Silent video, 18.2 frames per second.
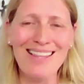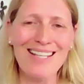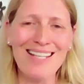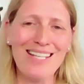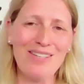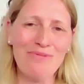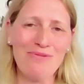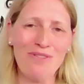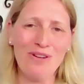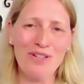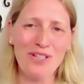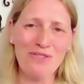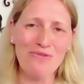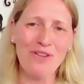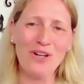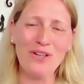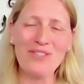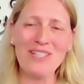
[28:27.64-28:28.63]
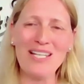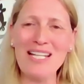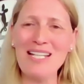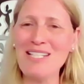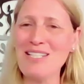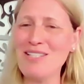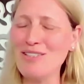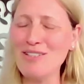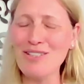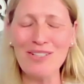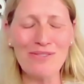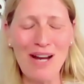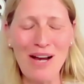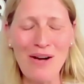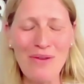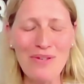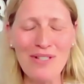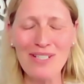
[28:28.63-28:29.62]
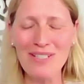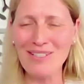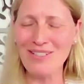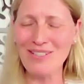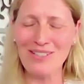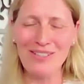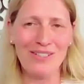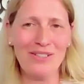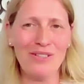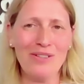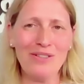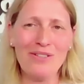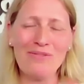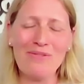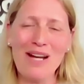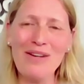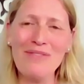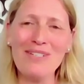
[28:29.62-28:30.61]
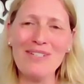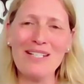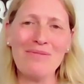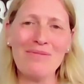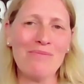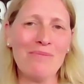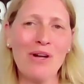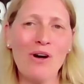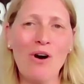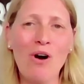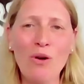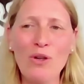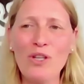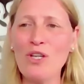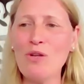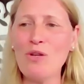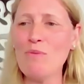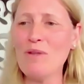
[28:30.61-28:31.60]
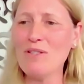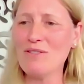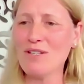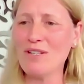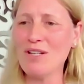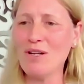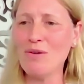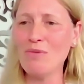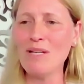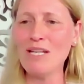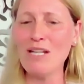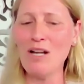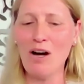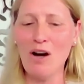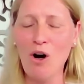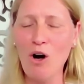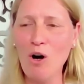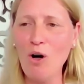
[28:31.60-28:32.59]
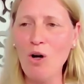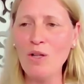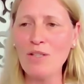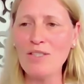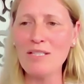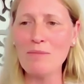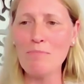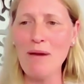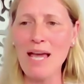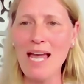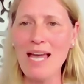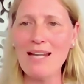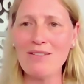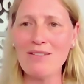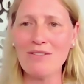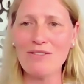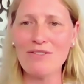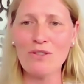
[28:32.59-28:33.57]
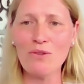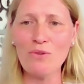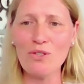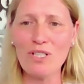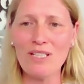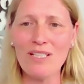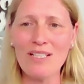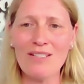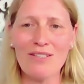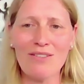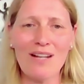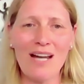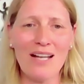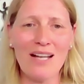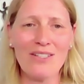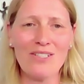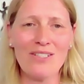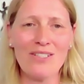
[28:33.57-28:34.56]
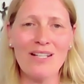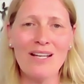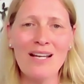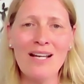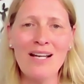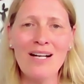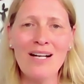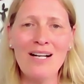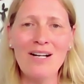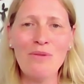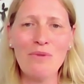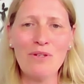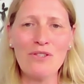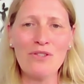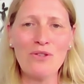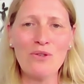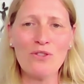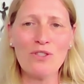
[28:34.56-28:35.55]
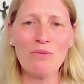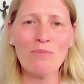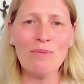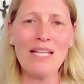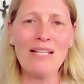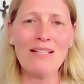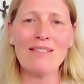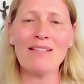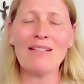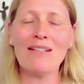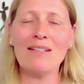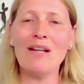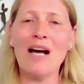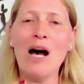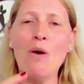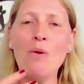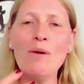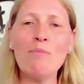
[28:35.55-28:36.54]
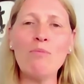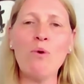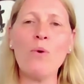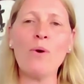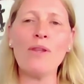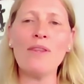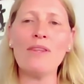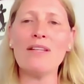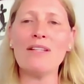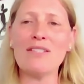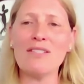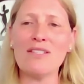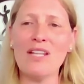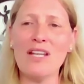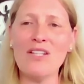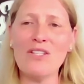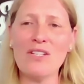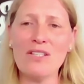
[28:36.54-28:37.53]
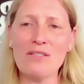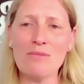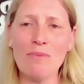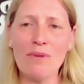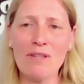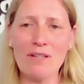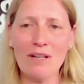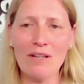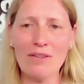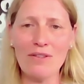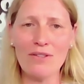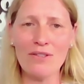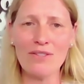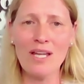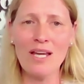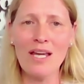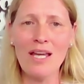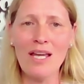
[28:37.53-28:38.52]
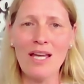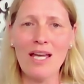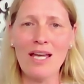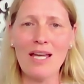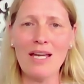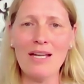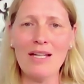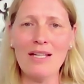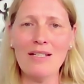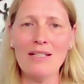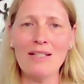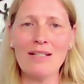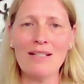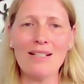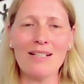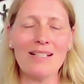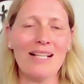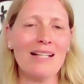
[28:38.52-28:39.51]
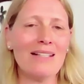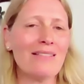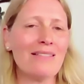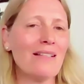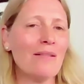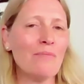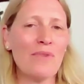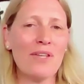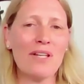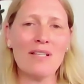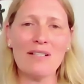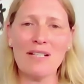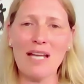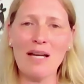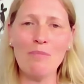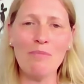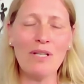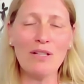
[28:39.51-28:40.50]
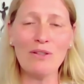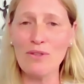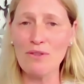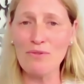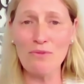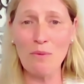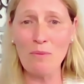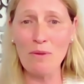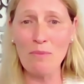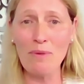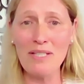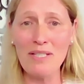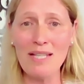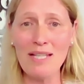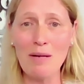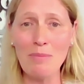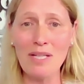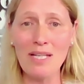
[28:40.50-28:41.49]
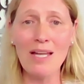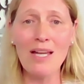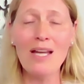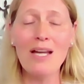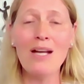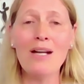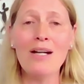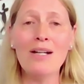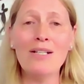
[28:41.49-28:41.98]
I think you've all seen it. You look around and we're all humans, We all depend on social interaction. We're social beings. How important the exchange is with others. And that's something that can be learned from the pandemic.